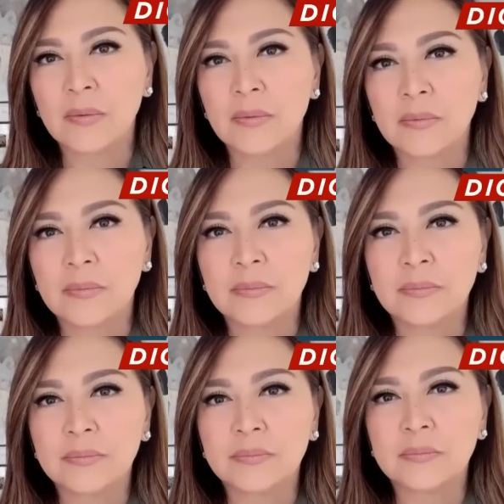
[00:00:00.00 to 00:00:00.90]

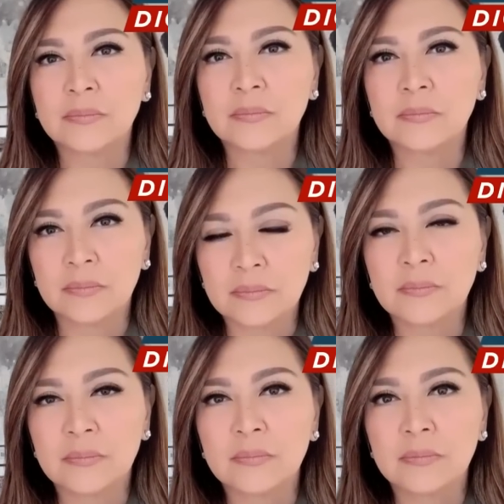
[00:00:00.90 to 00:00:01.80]

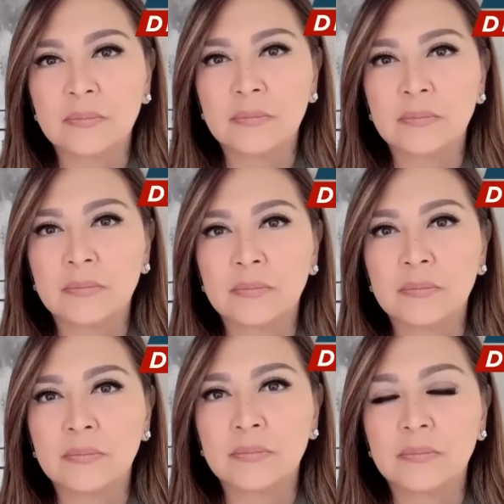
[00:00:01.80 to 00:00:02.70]

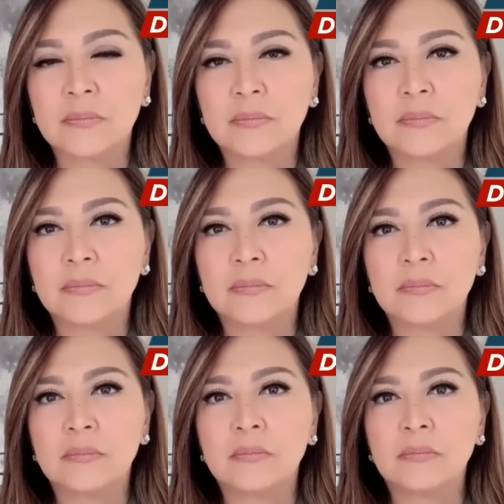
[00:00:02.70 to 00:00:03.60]

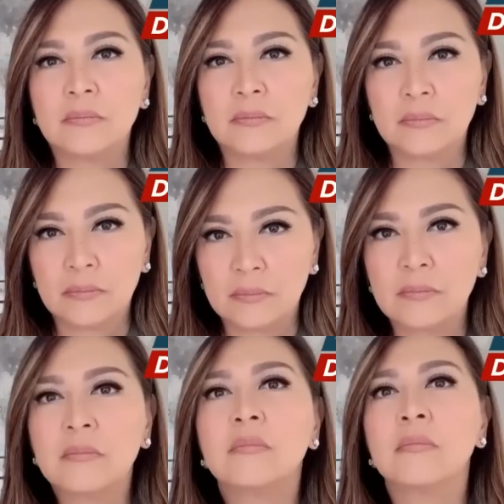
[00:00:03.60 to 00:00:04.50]

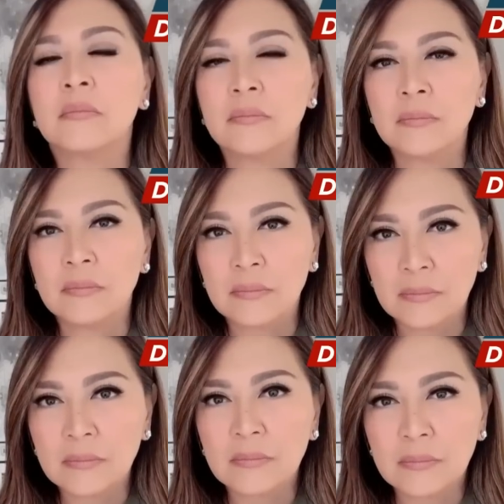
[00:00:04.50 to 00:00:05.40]

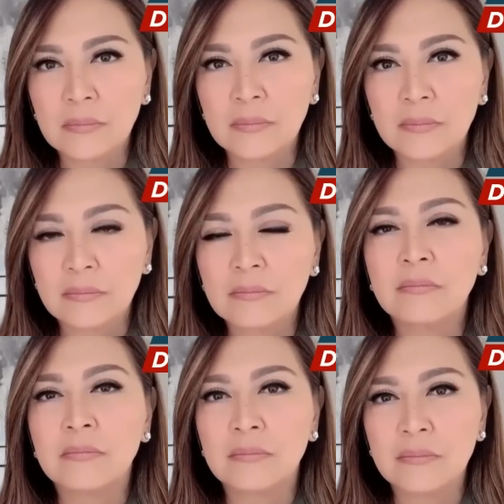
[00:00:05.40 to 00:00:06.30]

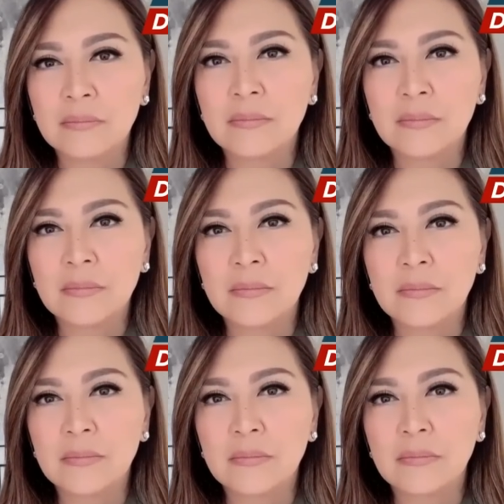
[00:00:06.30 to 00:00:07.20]

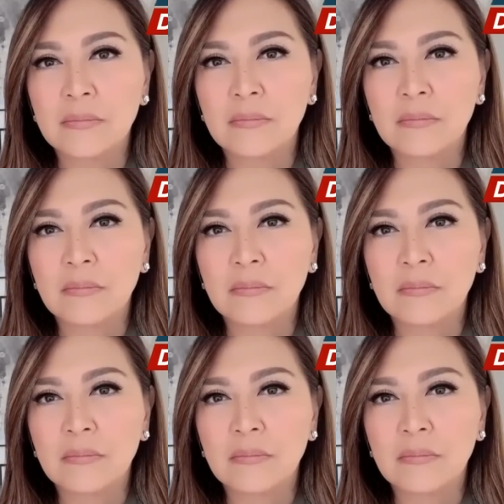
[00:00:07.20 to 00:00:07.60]
(not speaking)